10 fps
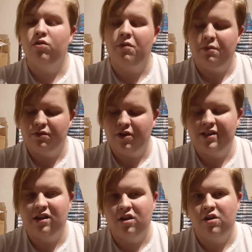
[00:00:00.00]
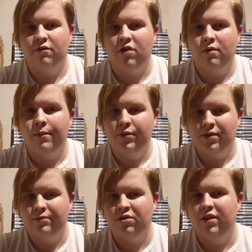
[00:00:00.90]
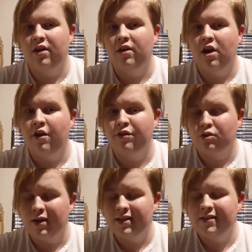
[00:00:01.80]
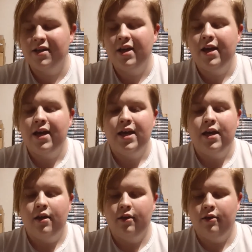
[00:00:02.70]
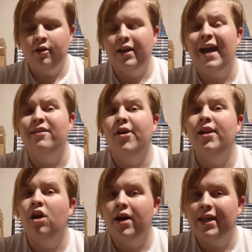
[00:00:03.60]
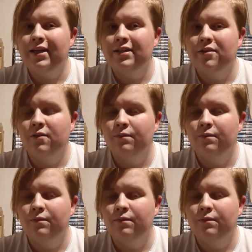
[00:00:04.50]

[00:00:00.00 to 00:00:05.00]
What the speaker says: although it was very sudden and not very well built up to, the Earth twist. And I liked...